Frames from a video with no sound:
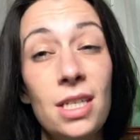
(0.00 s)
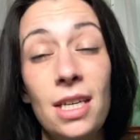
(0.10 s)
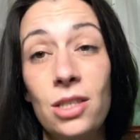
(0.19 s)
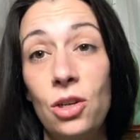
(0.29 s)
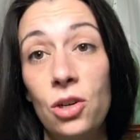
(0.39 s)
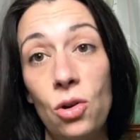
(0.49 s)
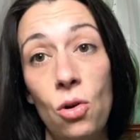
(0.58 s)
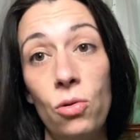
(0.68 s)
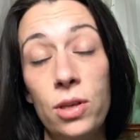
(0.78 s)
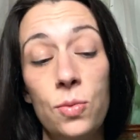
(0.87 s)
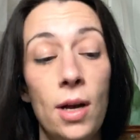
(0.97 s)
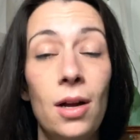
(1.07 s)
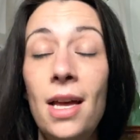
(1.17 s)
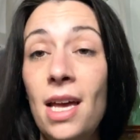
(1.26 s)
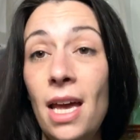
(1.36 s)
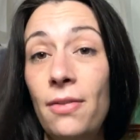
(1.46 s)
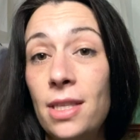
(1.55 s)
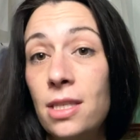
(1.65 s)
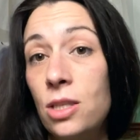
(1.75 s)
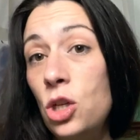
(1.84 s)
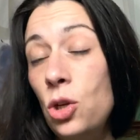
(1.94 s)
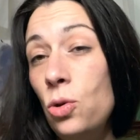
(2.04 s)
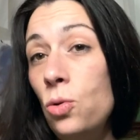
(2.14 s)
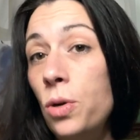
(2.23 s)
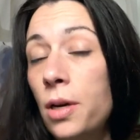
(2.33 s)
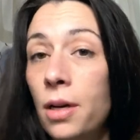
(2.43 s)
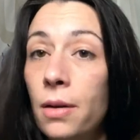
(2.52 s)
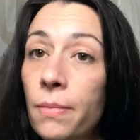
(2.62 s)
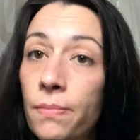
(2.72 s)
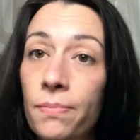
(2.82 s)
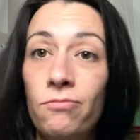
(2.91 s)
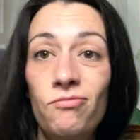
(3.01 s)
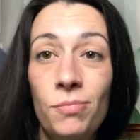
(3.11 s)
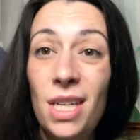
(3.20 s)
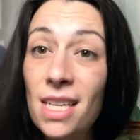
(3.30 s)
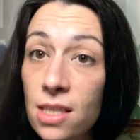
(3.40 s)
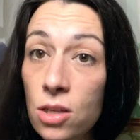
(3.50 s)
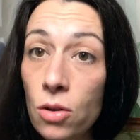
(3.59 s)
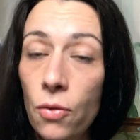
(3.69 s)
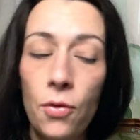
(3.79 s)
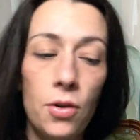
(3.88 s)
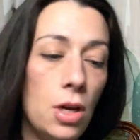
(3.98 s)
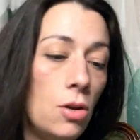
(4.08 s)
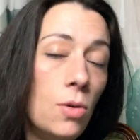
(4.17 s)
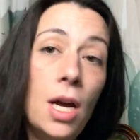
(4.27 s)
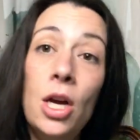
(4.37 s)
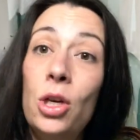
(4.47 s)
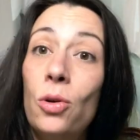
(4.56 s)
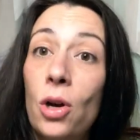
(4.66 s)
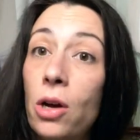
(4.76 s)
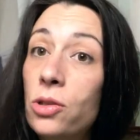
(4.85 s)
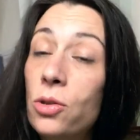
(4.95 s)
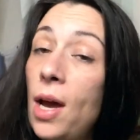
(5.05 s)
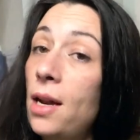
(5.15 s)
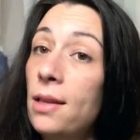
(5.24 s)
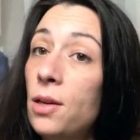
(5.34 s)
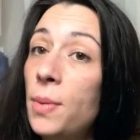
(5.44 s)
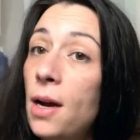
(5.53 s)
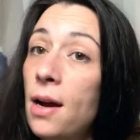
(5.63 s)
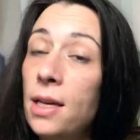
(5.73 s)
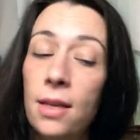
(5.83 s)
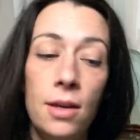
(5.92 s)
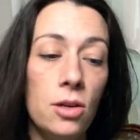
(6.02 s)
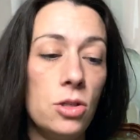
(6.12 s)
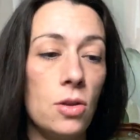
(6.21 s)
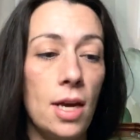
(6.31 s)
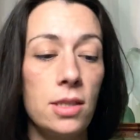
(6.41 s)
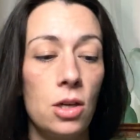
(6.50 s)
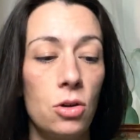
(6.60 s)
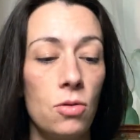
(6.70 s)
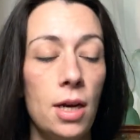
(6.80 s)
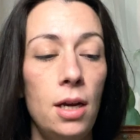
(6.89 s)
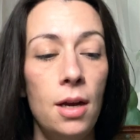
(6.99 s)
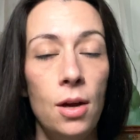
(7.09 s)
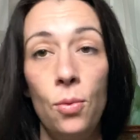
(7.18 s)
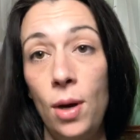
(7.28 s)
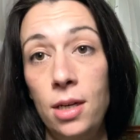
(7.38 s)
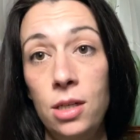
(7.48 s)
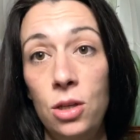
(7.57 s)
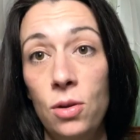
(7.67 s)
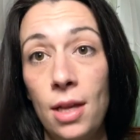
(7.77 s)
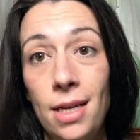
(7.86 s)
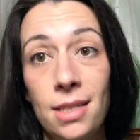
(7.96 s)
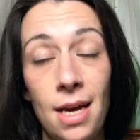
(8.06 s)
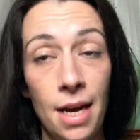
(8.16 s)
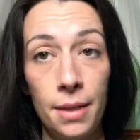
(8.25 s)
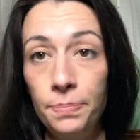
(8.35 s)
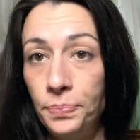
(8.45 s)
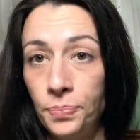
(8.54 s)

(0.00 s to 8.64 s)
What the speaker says: It's good cold as well. If it's too medicinal for you, you could also add a little bit of honey in there. So that's a great way to utilize thyme.